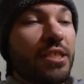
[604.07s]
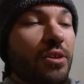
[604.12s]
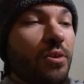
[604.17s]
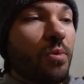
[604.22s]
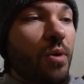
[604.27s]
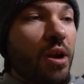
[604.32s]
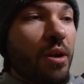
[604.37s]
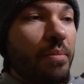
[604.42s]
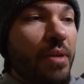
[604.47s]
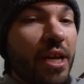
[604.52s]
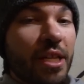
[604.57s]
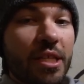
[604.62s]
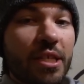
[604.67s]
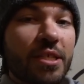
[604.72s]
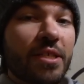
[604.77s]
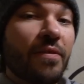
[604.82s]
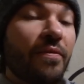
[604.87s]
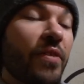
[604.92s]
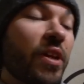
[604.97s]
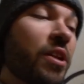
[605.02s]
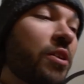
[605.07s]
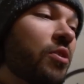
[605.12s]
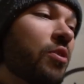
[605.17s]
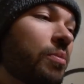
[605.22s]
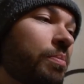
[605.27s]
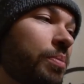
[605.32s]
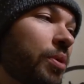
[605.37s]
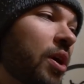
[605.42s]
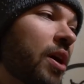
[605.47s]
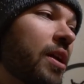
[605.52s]
still want to make this a
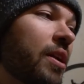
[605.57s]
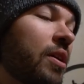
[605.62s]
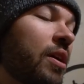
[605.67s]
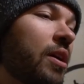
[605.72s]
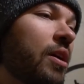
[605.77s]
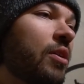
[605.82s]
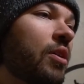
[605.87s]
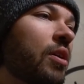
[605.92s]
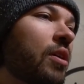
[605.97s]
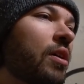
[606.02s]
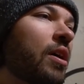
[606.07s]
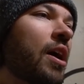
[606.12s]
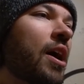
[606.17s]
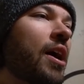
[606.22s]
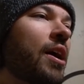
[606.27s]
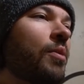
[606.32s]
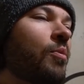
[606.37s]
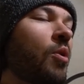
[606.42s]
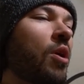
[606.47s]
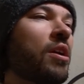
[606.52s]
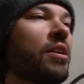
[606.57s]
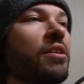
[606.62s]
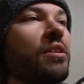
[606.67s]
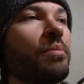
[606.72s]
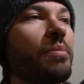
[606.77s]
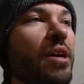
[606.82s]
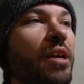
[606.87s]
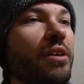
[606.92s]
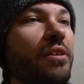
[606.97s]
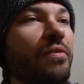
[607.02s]
video, but I wanted
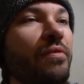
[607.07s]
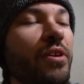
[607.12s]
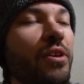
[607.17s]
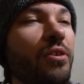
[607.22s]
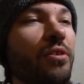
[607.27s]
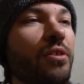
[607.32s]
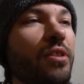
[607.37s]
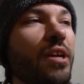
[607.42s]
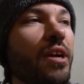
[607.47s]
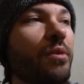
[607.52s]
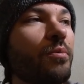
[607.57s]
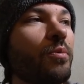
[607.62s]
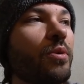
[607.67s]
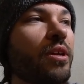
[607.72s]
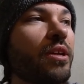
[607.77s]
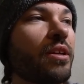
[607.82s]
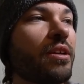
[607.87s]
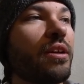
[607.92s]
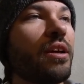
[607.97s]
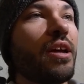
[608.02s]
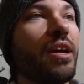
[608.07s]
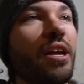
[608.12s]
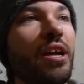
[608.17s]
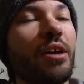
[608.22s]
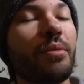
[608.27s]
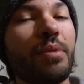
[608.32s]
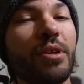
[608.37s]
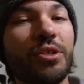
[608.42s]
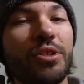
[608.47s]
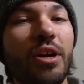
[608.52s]
to make it a video that we
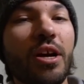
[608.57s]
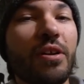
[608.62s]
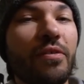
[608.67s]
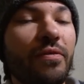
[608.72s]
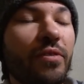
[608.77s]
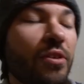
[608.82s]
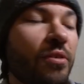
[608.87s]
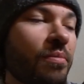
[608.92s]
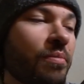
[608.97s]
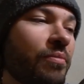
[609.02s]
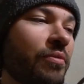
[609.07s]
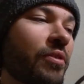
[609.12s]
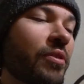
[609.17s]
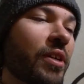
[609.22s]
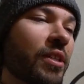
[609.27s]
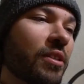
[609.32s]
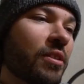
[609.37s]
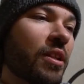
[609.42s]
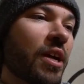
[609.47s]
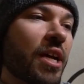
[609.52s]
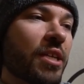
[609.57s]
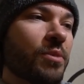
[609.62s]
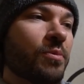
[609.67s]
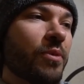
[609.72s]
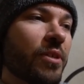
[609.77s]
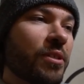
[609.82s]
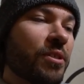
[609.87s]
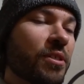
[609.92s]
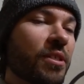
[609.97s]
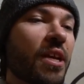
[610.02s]
have been trying to film for like the last
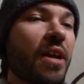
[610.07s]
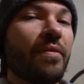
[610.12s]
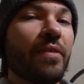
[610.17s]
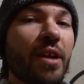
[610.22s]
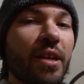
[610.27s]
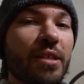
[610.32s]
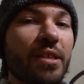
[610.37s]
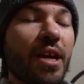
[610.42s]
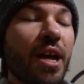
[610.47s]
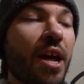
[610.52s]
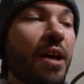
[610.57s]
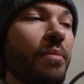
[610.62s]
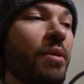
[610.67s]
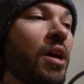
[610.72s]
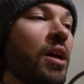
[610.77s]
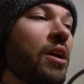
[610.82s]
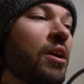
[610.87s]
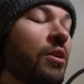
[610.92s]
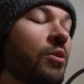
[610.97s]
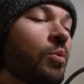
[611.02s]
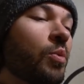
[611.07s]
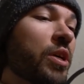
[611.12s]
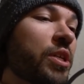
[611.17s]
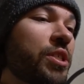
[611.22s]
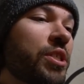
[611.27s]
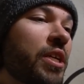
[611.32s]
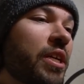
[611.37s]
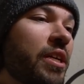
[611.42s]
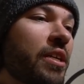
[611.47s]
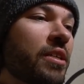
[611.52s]
week, just haven't had time,
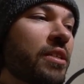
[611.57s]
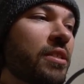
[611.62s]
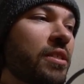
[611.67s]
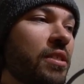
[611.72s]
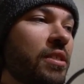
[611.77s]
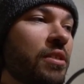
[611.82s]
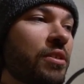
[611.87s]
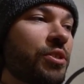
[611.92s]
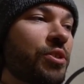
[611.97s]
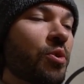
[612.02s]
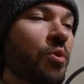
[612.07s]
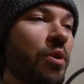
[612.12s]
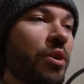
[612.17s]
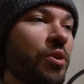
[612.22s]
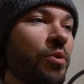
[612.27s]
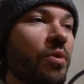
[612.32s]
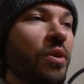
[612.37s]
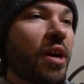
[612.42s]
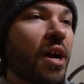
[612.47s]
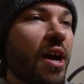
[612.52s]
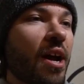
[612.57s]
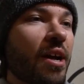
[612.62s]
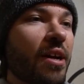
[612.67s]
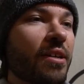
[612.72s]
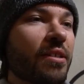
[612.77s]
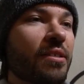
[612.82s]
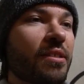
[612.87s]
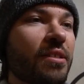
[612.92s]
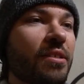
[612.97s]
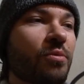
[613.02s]
which is showing you
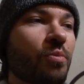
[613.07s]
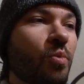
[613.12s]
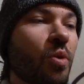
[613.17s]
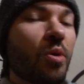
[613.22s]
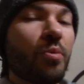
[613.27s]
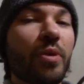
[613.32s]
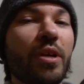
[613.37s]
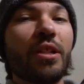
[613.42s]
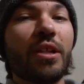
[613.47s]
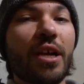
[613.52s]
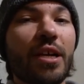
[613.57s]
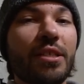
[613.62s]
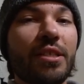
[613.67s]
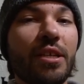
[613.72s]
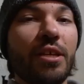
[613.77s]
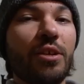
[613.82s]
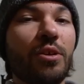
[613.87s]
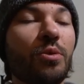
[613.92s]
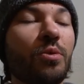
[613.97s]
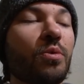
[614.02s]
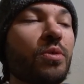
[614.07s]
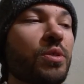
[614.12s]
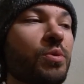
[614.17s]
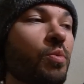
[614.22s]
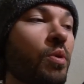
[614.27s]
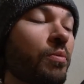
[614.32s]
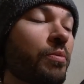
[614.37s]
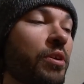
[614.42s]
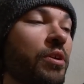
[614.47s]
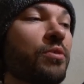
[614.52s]
guys what we like to use,
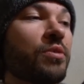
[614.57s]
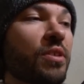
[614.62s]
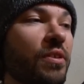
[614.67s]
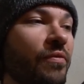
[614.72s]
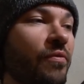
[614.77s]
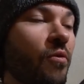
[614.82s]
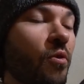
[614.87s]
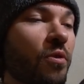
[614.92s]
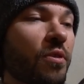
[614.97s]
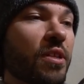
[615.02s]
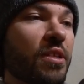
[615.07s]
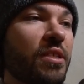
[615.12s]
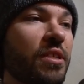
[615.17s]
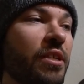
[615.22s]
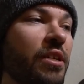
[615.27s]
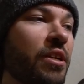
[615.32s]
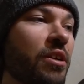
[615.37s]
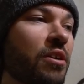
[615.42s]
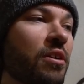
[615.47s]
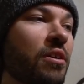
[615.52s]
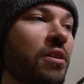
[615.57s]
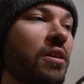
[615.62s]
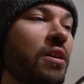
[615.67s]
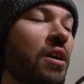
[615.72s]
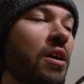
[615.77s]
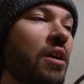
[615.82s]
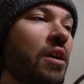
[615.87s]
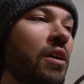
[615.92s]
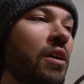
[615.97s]
what we're using for this year,